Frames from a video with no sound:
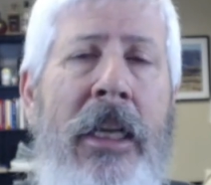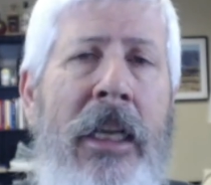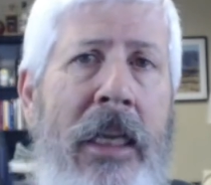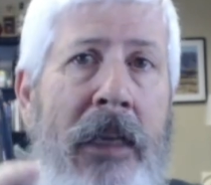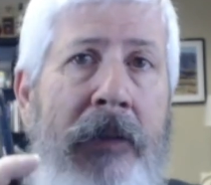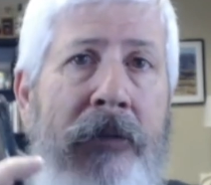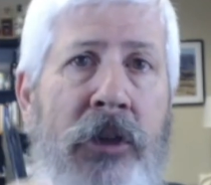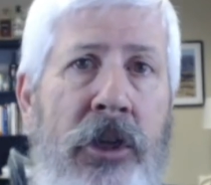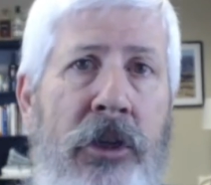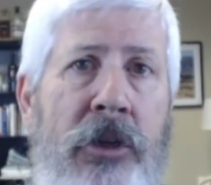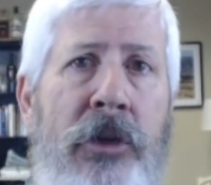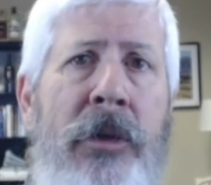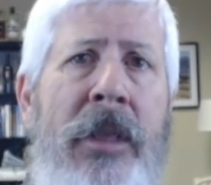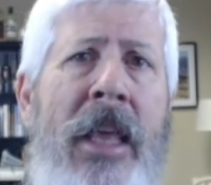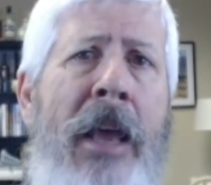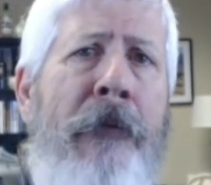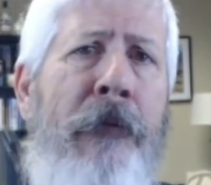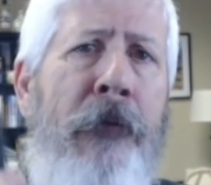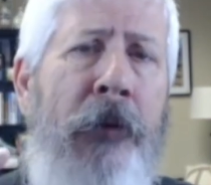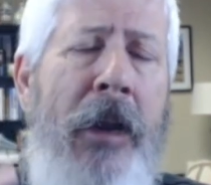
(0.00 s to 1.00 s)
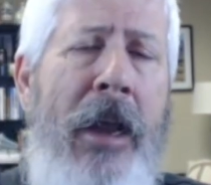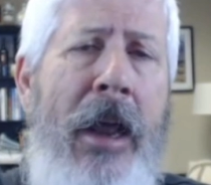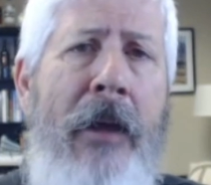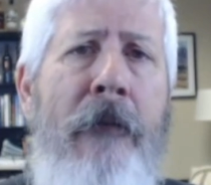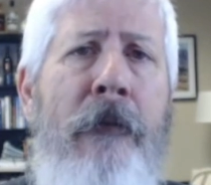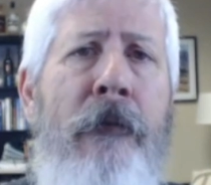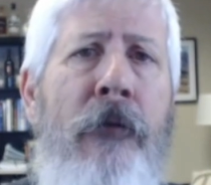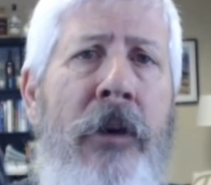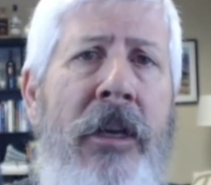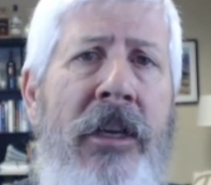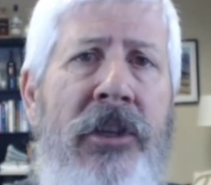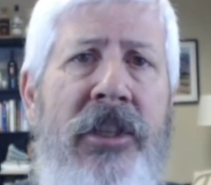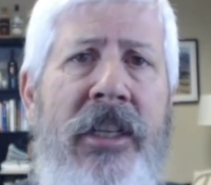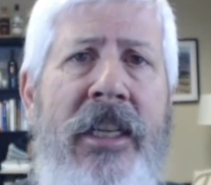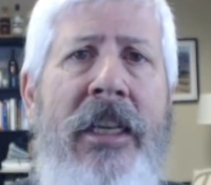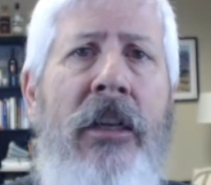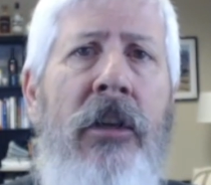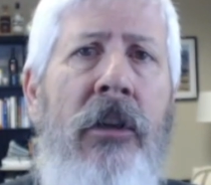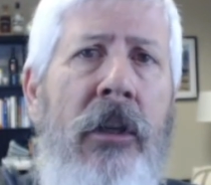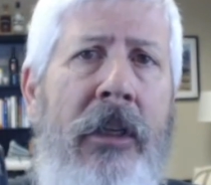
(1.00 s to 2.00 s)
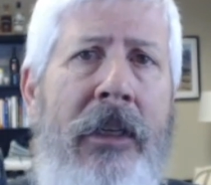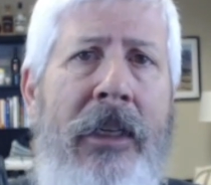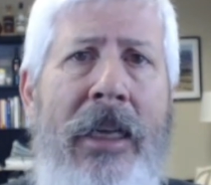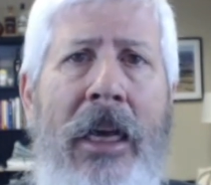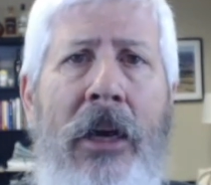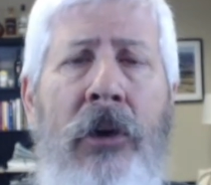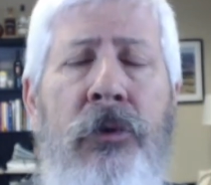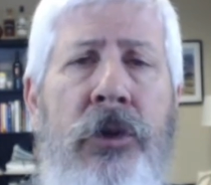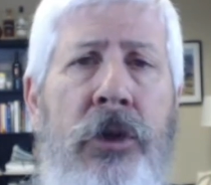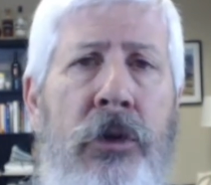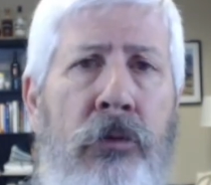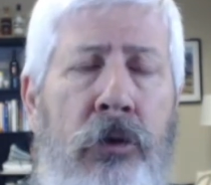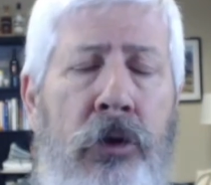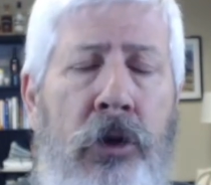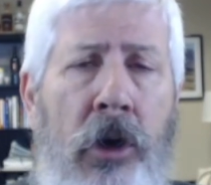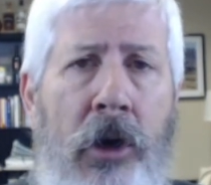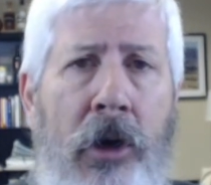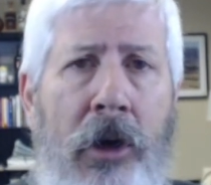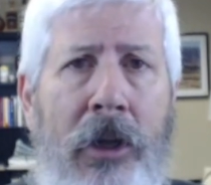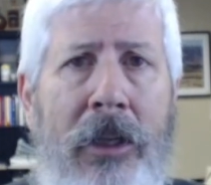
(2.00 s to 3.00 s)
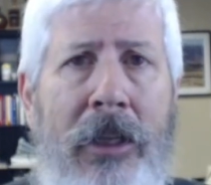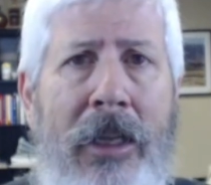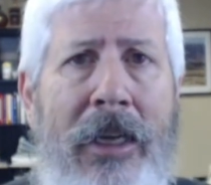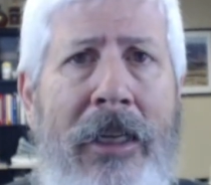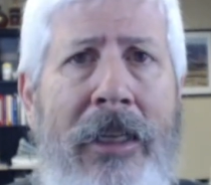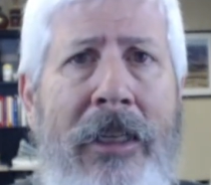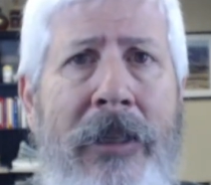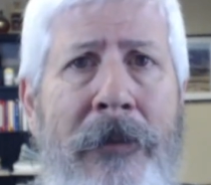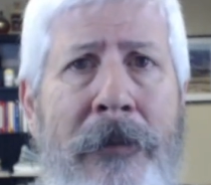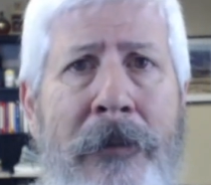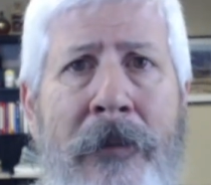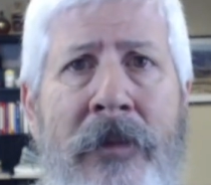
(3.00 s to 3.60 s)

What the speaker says: If you do that for every single account you call on,